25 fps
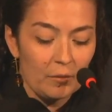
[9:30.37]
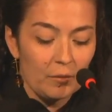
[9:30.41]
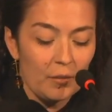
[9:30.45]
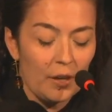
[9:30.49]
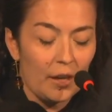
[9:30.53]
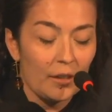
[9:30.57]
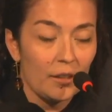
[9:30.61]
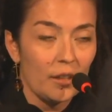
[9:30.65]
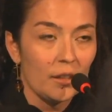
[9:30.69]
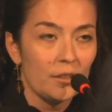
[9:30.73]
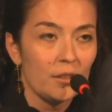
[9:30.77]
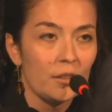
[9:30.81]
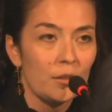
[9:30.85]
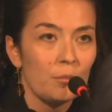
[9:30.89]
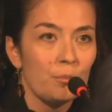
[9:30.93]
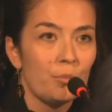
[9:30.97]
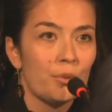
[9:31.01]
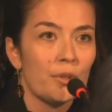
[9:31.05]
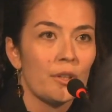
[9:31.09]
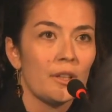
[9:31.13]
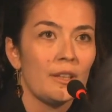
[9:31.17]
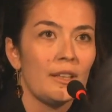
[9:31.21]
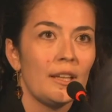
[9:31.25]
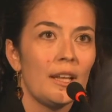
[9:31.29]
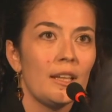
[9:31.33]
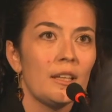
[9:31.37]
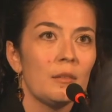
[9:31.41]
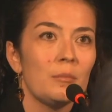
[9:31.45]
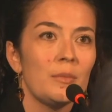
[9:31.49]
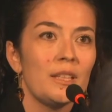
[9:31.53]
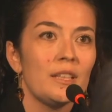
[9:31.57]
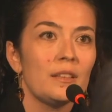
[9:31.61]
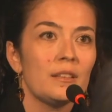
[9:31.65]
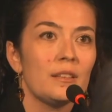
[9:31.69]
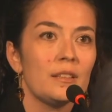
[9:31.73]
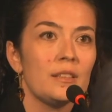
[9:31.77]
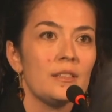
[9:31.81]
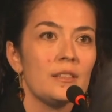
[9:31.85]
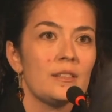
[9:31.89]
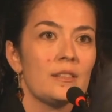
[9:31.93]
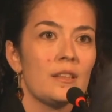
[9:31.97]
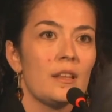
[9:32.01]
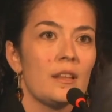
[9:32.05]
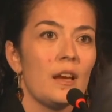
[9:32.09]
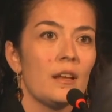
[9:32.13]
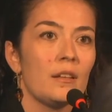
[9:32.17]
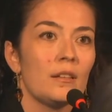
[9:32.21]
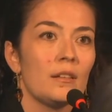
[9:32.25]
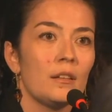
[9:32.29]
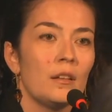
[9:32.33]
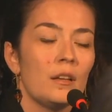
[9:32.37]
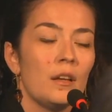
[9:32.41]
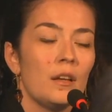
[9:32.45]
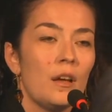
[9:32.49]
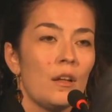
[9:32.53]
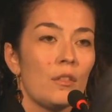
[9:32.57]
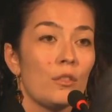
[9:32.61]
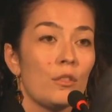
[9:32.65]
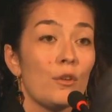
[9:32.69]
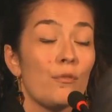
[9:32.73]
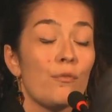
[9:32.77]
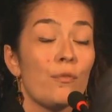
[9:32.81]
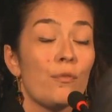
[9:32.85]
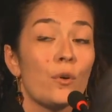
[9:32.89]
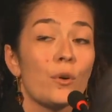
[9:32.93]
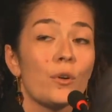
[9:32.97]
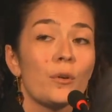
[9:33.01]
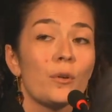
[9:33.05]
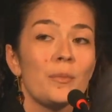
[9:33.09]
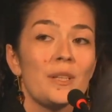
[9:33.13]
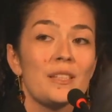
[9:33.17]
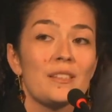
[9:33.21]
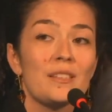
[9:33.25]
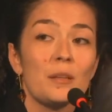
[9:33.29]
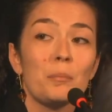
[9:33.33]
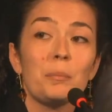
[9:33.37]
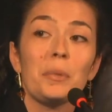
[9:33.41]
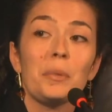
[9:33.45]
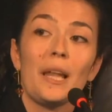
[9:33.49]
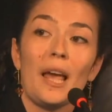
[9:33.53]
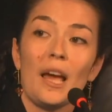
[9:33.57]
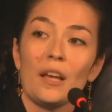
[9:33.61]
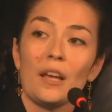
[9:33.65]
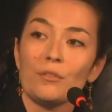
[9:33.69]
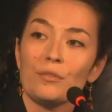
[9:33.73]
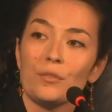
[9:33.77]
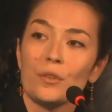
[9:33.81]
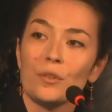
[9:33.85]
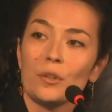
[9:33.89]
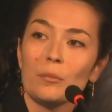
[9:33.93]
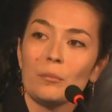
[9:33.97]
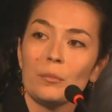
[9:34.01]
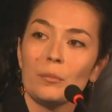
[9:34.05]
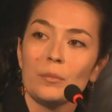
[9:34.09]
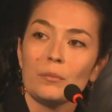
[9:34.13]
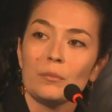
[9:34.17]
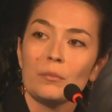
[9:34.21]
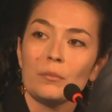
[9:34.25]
another important element is that the forum is a platform.